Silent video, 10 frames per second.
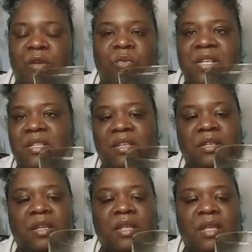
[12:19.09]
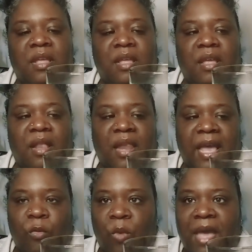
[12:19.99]
It wasn't
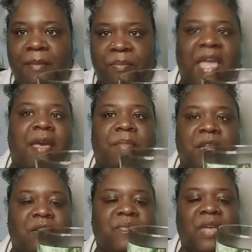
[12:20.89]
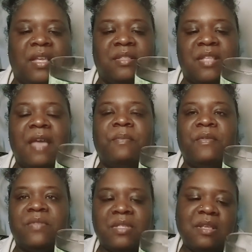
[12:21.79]
like wham bam in your face type
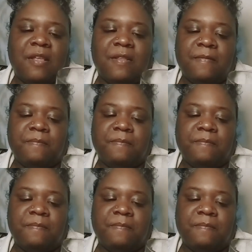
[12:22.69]
of scent,